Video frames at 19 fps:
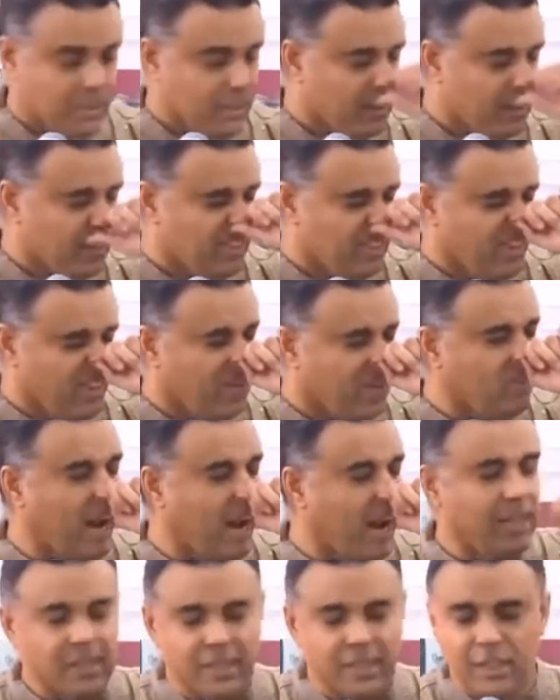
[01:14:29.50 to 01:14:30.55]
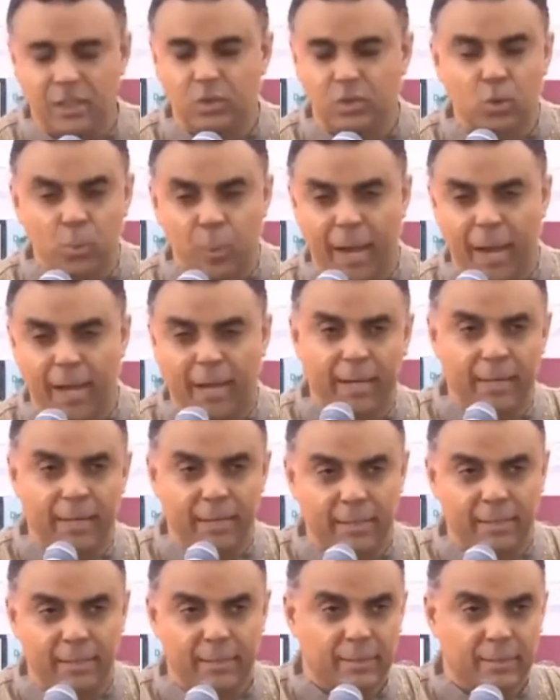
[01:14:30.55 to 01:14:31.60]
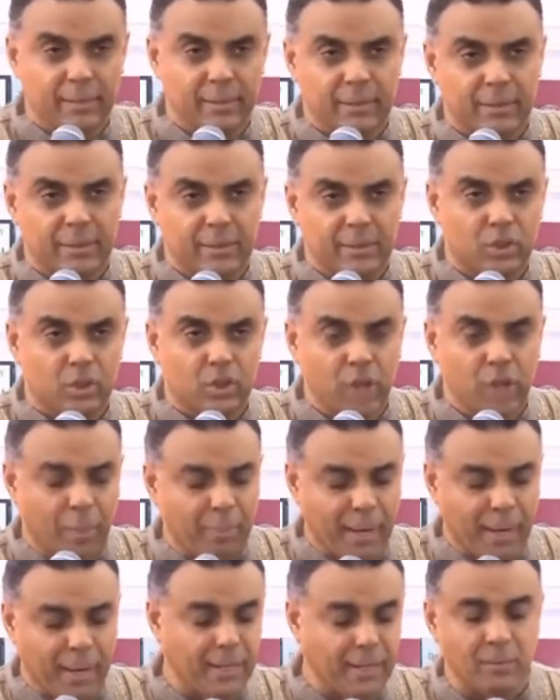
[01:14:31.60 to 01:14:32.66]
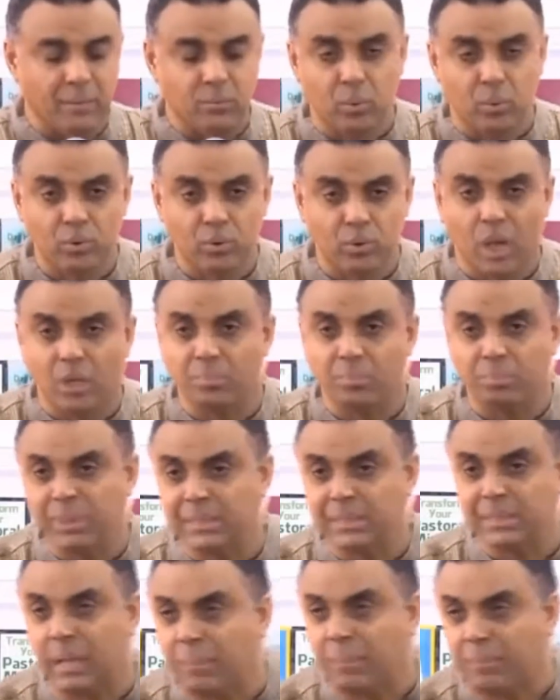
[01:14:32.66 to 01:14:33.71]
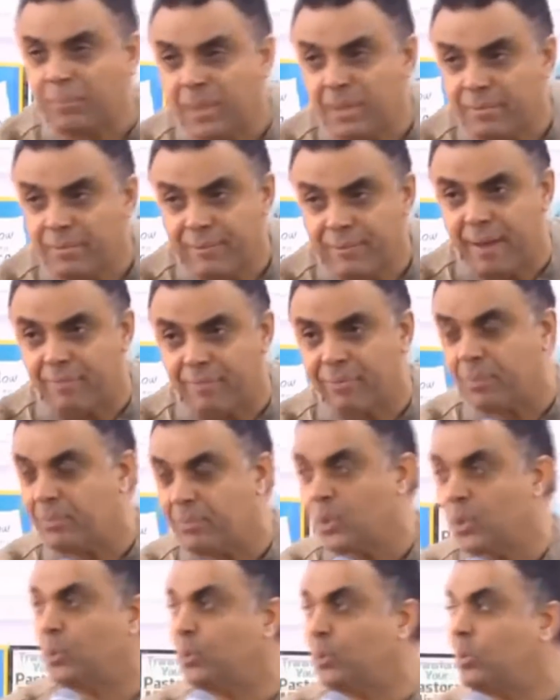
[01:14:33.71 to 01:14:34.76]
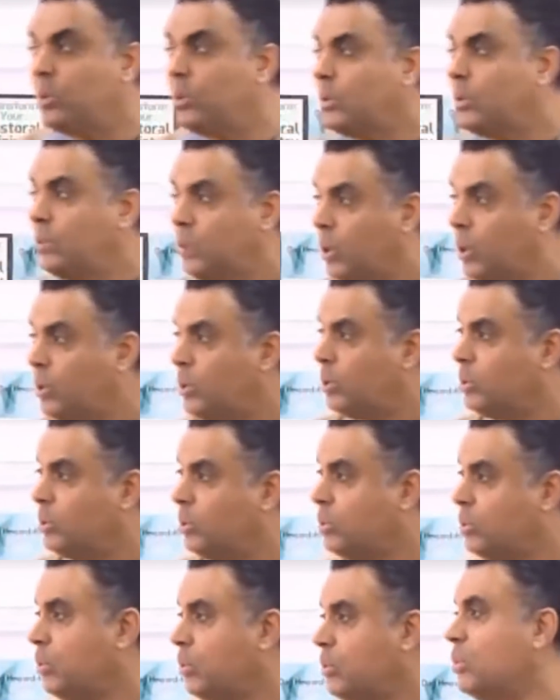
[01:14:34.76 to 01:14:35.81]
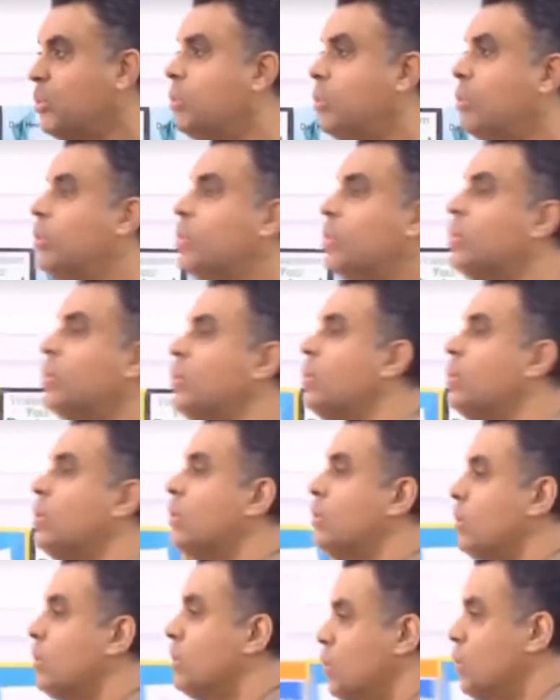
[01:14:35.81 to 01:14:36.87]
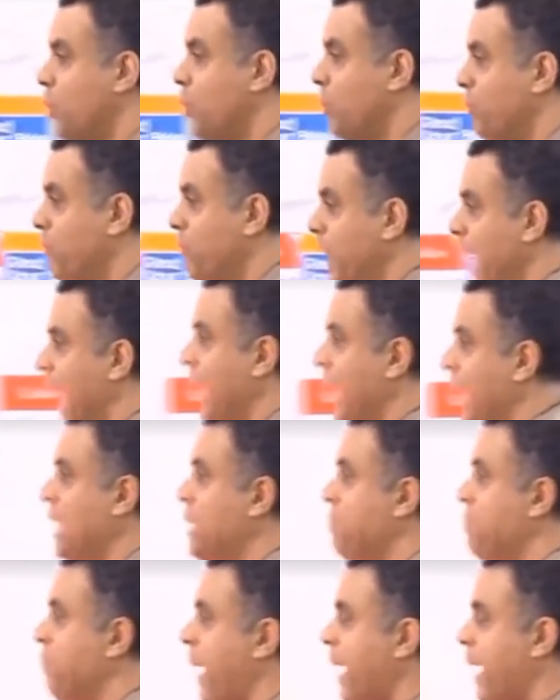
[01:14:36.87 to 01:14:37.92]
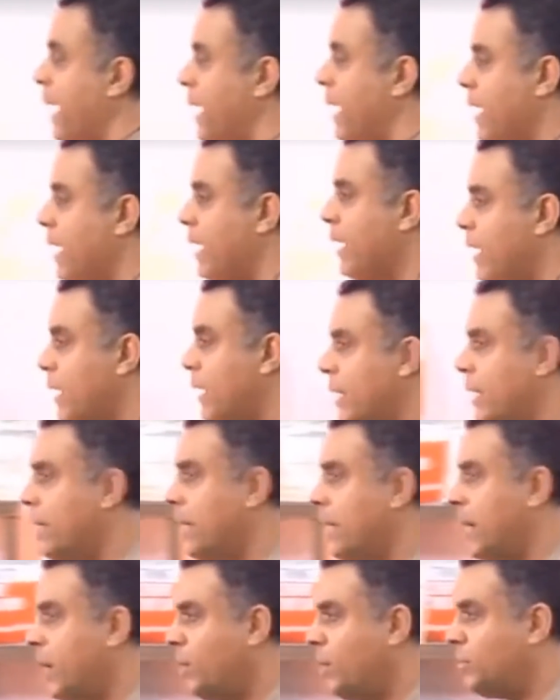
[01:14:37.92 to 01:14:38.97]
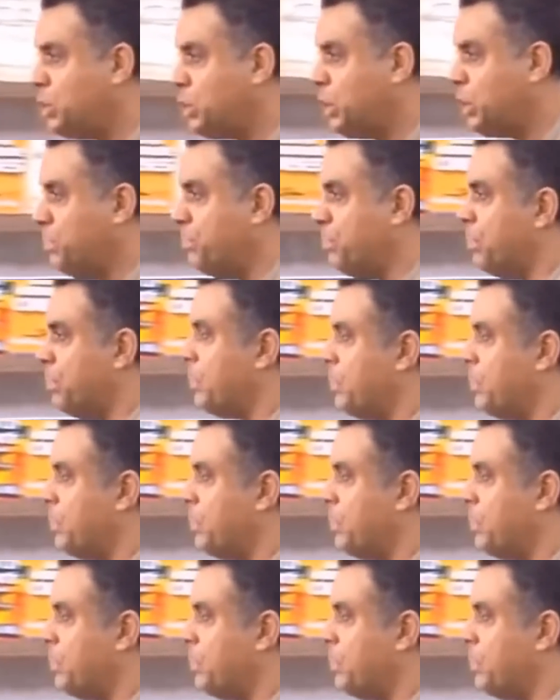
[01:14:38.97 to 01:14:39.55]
You are rising into work. Shepherding will not be something far from you. No, no, no, no, no. You'll be a keeper of sheep.